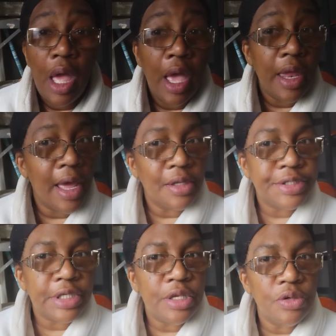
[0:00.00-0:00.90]
And I'll
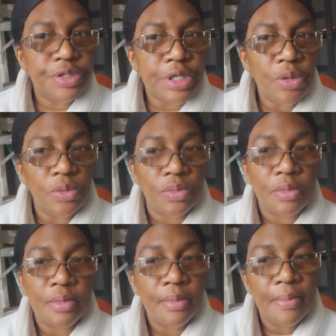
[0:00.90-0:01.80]
see you soon.
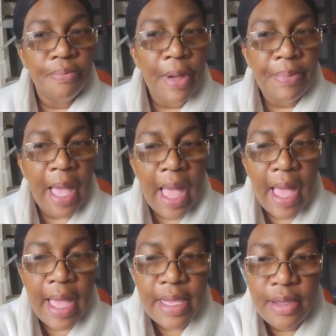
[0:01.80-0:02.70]
Bye
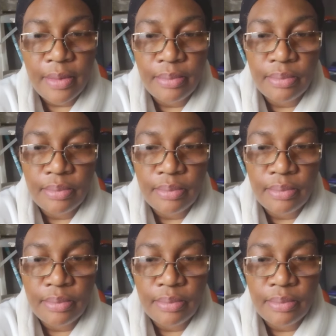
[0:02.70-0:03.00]
bye.